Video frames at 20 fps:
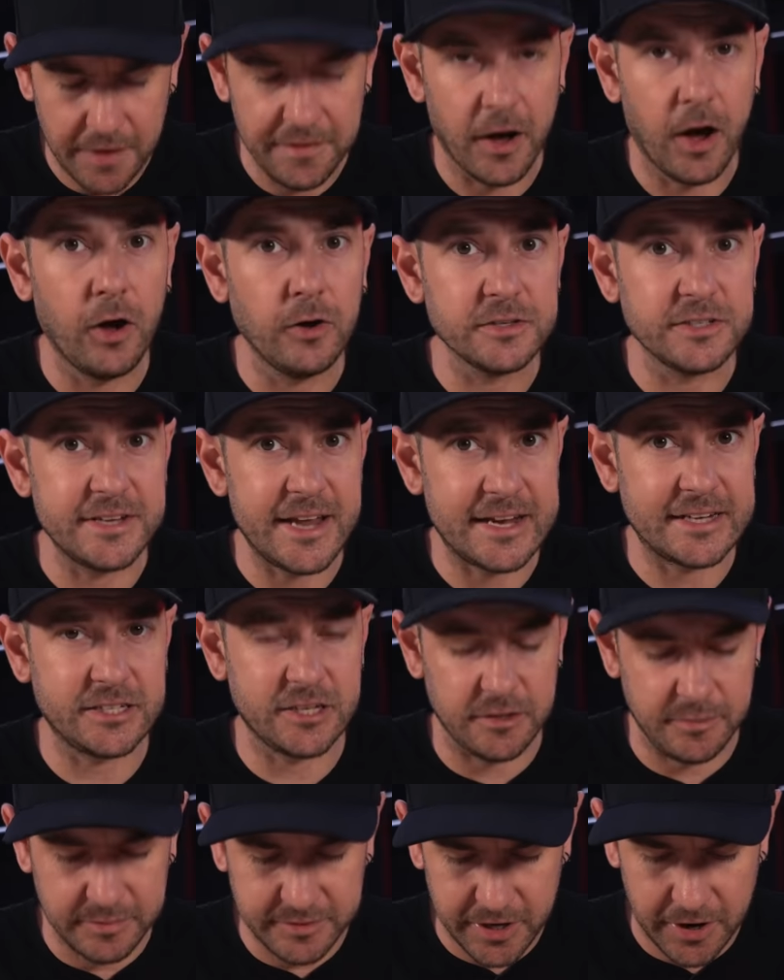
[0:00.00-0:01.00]
and the holes next
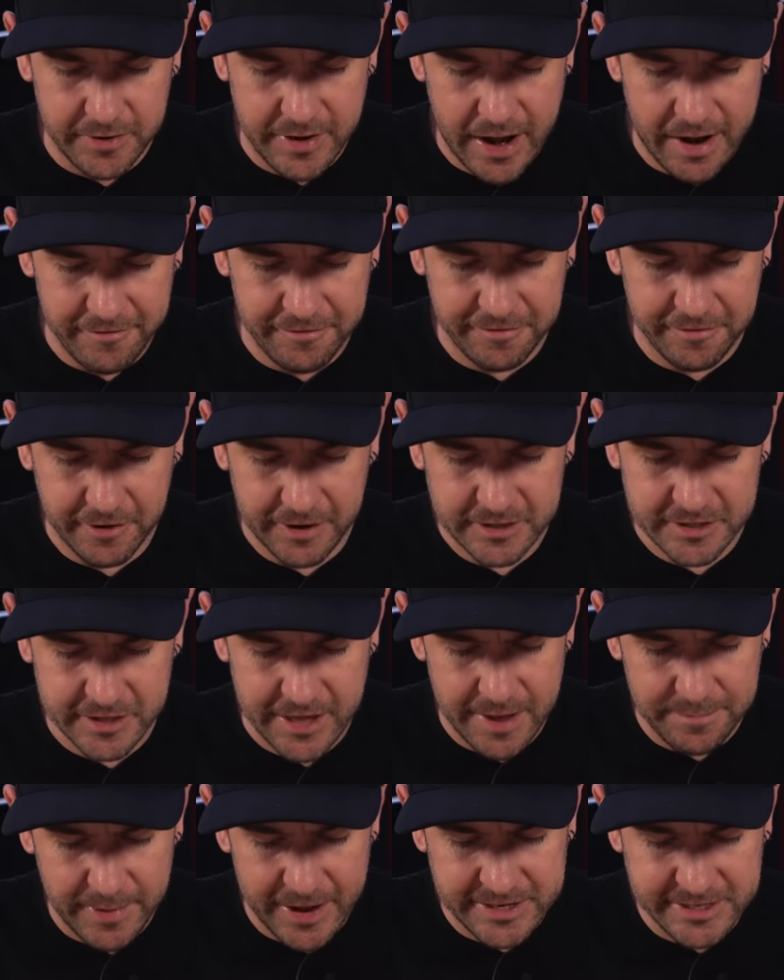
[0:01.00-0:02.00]
to them don't have threads. So
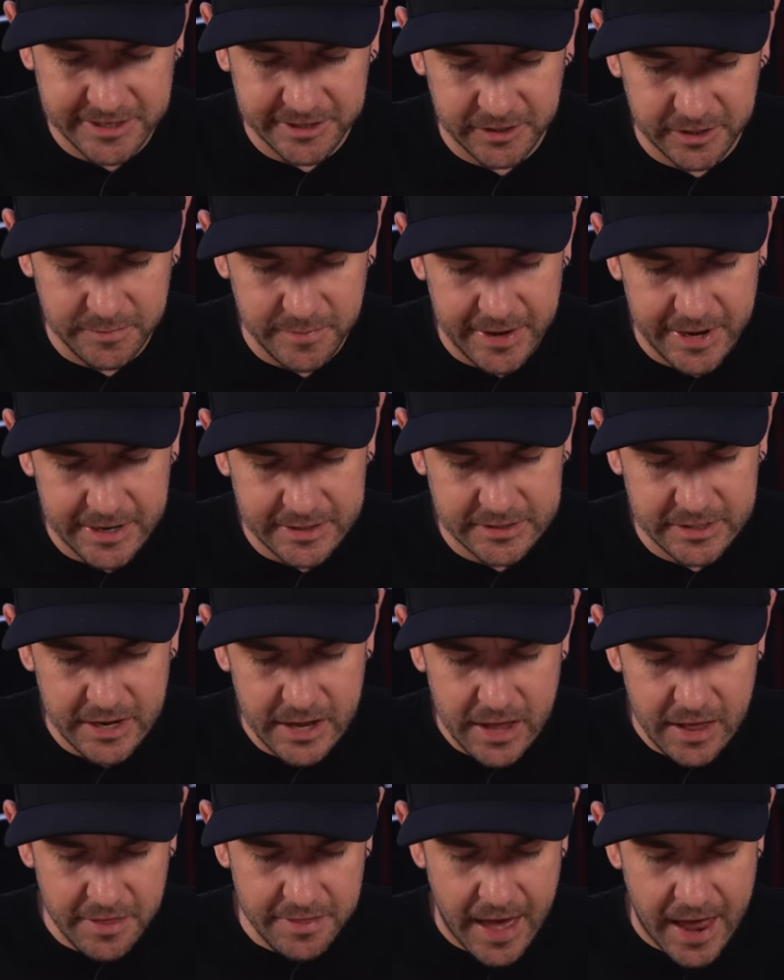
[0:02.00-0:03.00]
that basically means
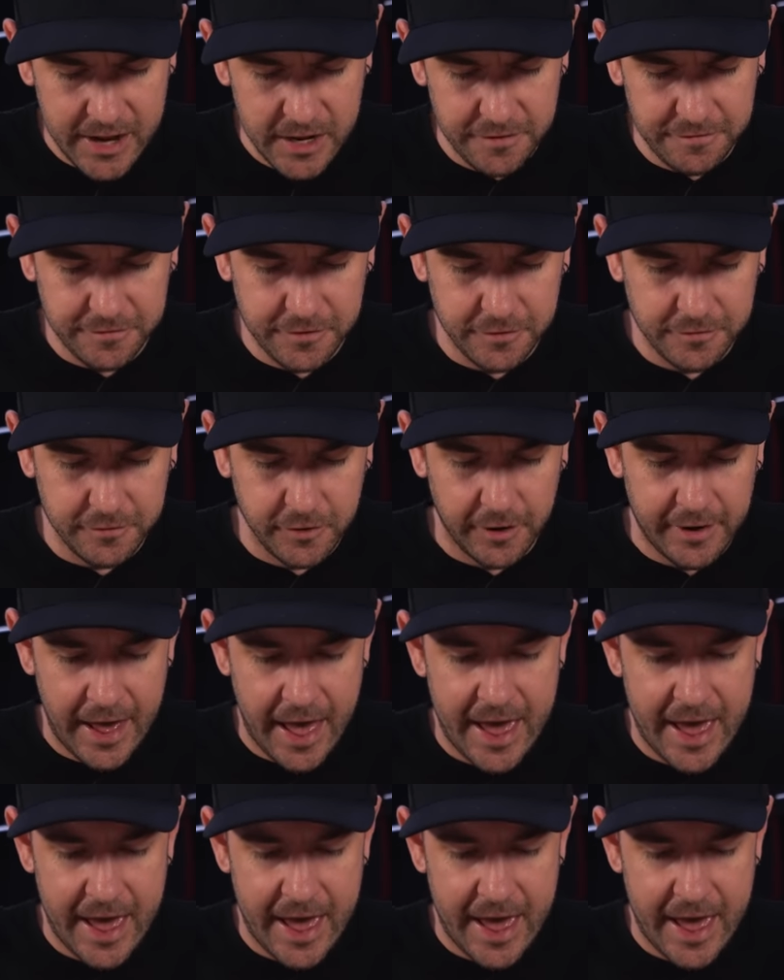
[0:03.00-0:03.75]
that if you've got